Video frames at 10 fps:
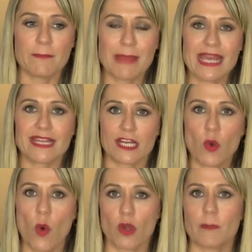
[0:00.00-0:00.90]
make that
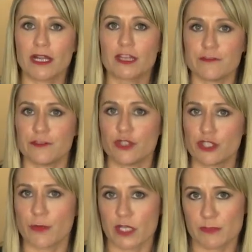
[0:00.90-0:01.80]
call about the
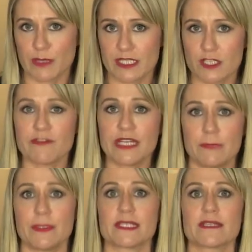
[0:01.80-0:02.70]
future prospects of any
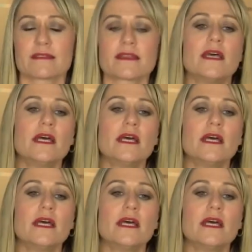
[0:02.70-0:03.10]
business.